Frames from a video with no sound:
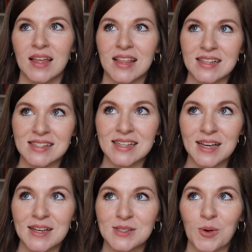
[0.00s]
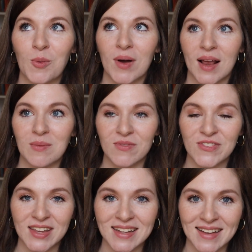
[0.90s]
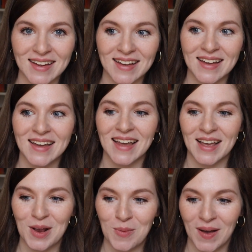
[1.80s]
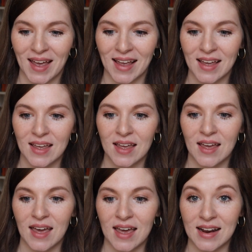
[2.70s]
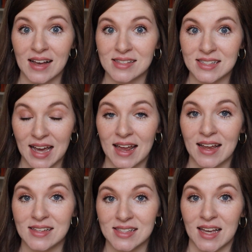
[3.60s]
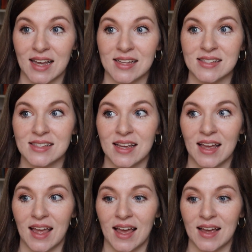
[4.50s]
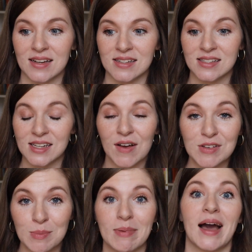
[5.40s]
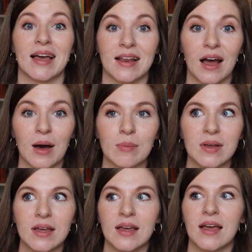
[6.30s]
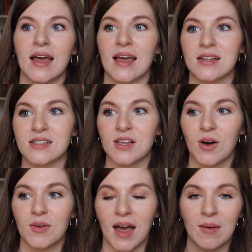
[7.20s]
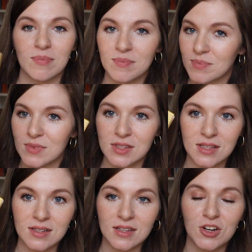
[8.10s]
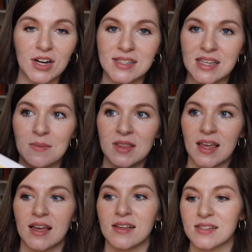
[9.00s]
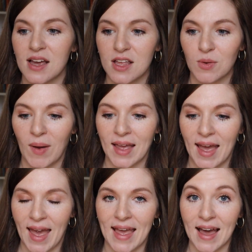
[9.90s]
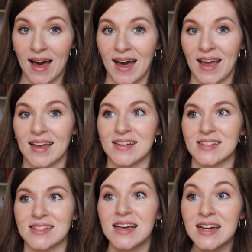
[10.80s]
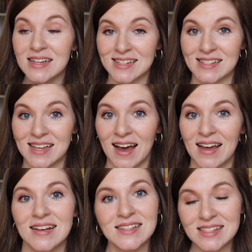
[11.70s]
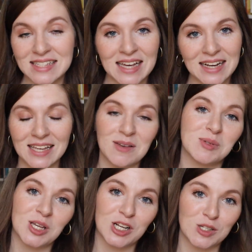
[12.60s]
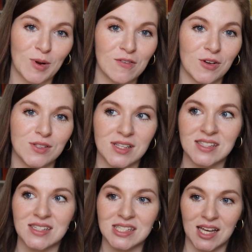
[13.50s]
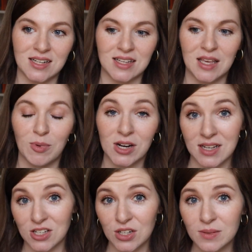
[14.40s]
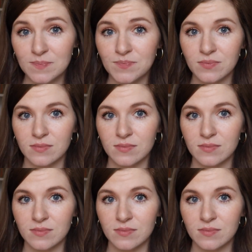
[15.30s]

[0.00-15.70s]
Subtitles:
that sees what I'm feeling in a way and has data and science and stuff to back it up. And so, yeah, grand scheme of things, the way AI is designed to keep us on our smartphones. It's designed to keep our attention.